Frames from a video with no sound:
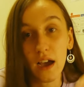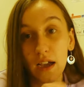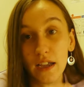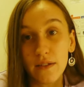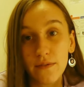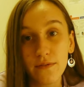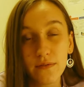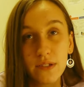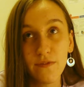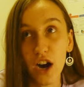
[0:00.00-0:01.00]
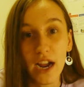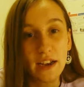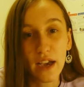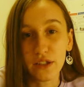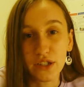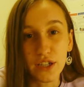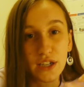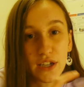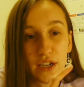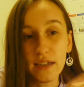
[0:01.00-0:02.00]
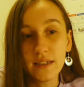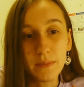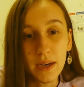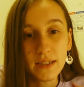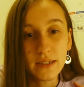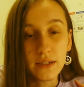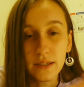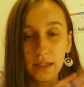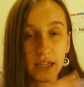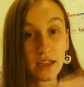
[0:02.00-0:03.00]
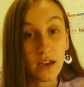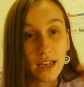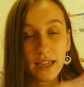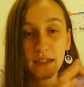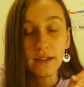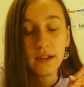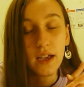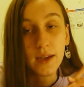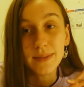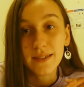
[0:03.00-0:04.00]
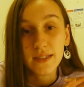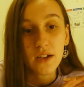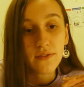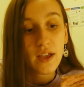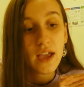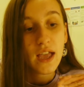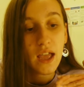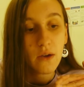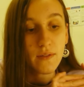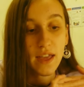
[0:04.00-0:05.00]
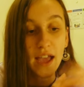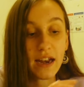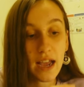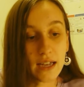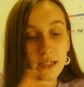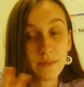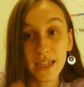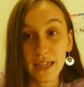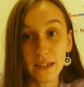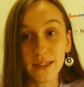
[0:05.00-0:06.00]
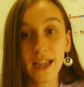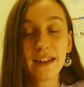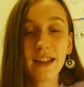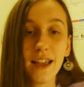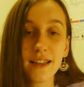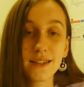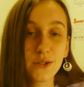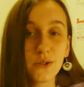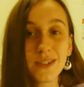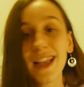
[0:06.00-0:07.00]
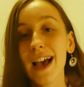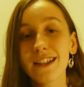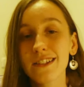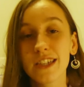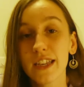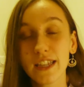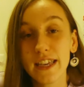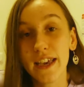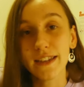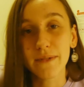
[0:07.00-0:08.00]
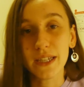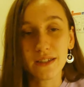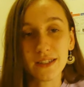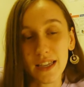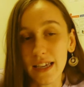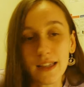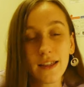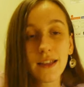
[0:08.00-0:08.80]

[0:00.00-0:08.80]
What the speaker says: I fried onion and tomatoes and like garlic and herbs and stuff with it, and had potatoes and sauce algerienne, which is like